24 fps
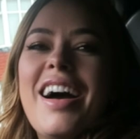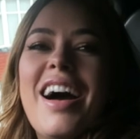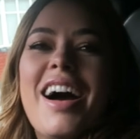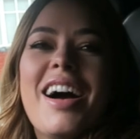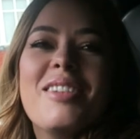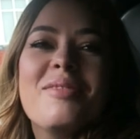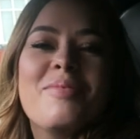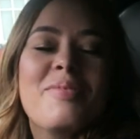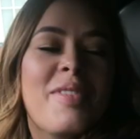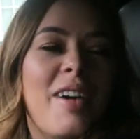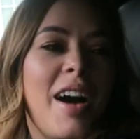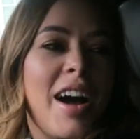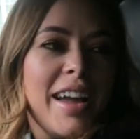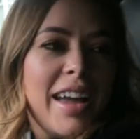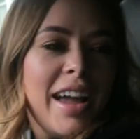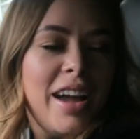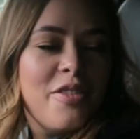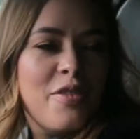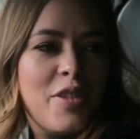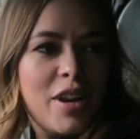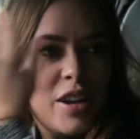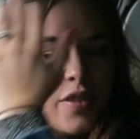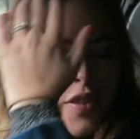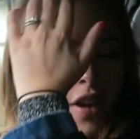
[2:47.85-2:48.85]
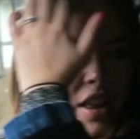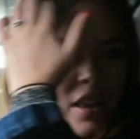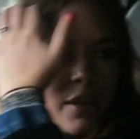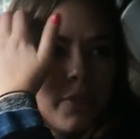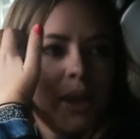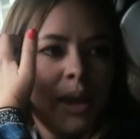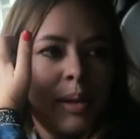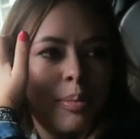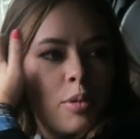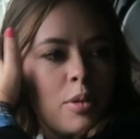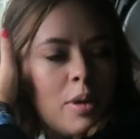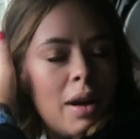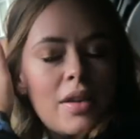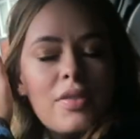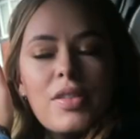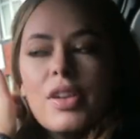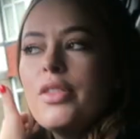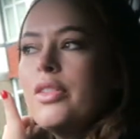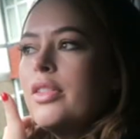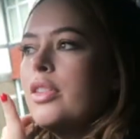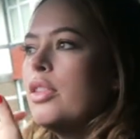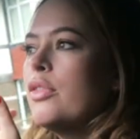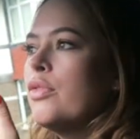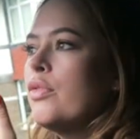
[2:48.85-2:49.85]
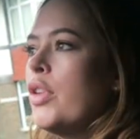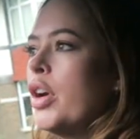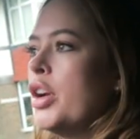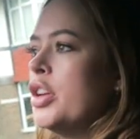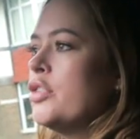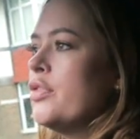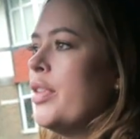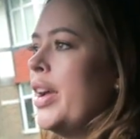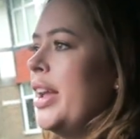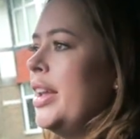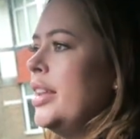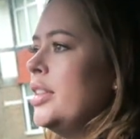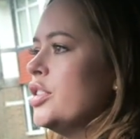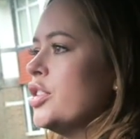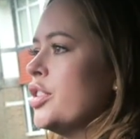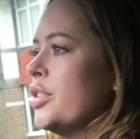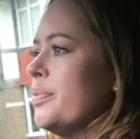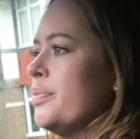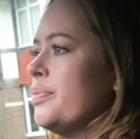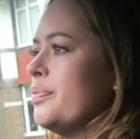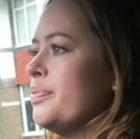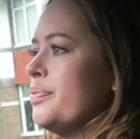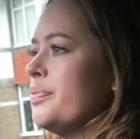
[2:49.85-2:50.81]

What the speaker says: I get afraid of other people having road rage.